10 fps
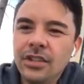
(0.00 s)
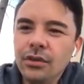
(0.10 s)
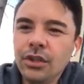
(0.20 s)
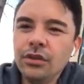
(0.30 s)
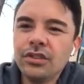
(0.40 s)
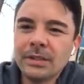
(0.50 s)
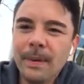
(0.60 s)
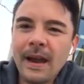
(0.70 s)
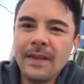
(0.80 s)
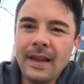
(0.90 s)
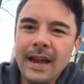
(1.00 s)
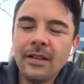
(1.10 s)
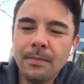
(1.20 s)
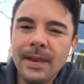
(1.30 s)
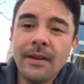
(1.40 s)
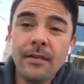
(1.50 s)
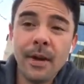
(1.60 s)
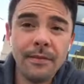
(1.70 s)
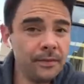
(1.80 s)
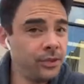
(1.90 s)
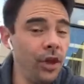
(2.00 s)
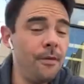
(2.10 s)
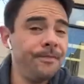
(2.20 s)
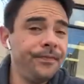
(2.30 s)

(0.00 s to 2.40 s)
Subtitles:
you just buy that LRP every month? So